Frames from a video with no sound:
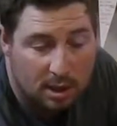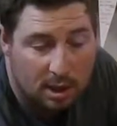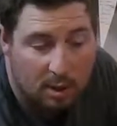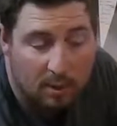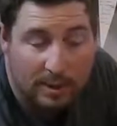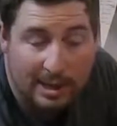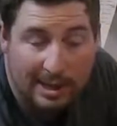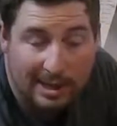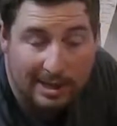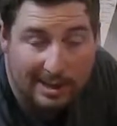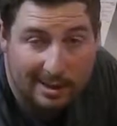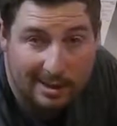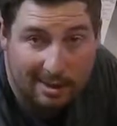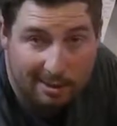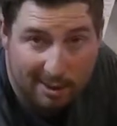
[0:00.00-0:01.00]
I went ahead
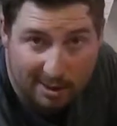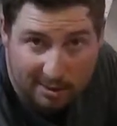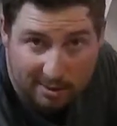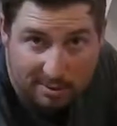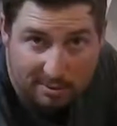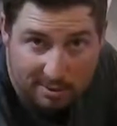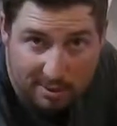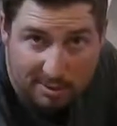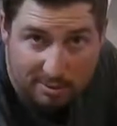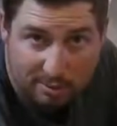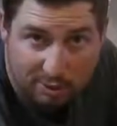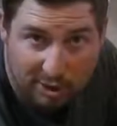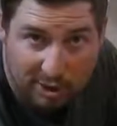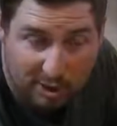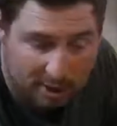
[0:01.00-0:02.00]
and already
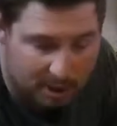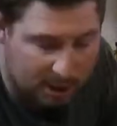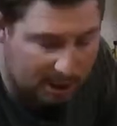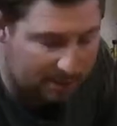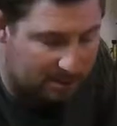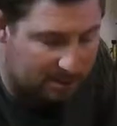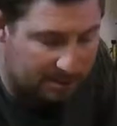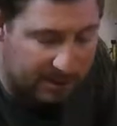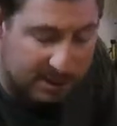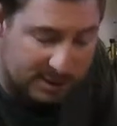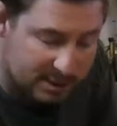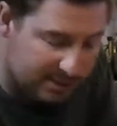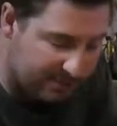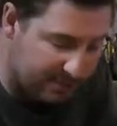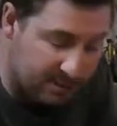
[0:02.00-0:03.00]
pre-cut a couple of
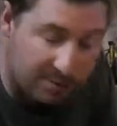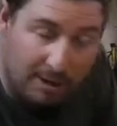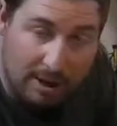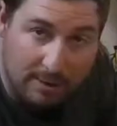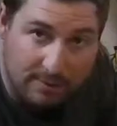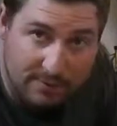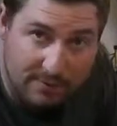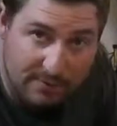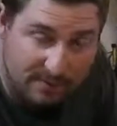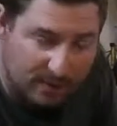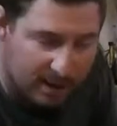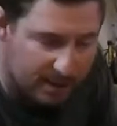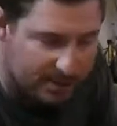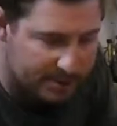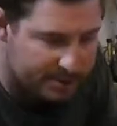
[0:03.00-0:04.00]
pieces for the grounds for the
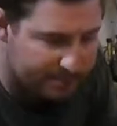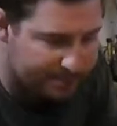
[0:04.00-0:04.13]
fans.